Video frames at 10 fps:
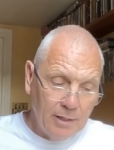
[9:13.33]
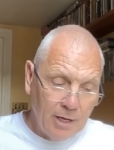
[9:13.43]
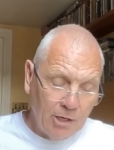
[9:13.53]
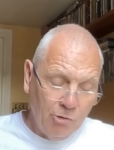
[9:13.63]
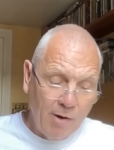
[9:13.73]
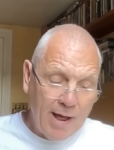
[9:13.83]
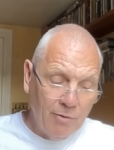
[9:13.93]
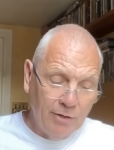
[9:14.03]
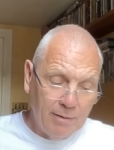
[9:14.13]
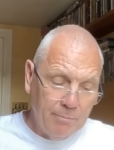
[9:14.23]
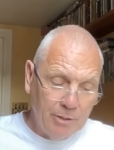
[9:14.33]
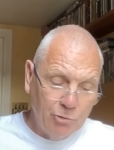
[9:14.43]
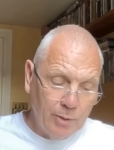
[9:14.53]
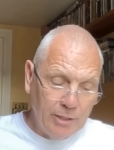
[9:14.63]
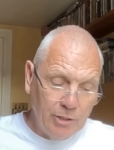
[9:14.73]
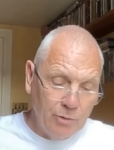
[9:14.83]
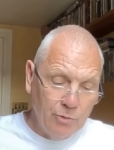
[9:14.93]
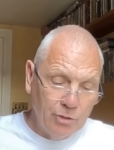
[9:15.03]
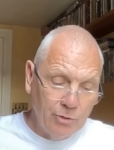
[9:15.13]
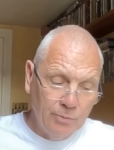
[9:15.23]
a ground in between you
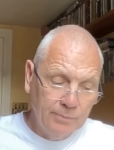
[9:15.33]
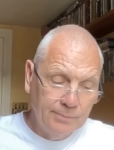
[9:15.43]
two.